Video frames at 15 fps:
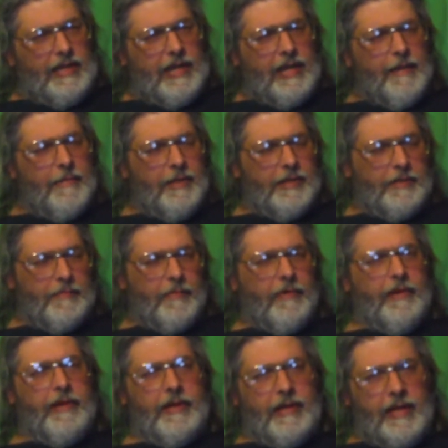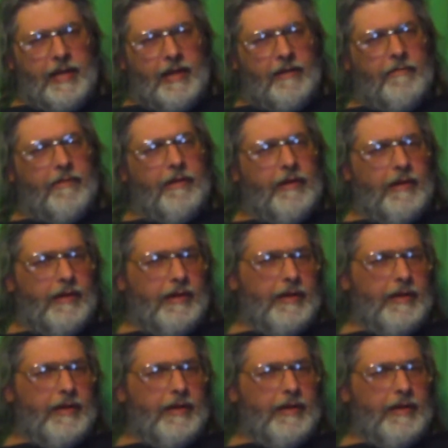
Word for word: I'm at the point now where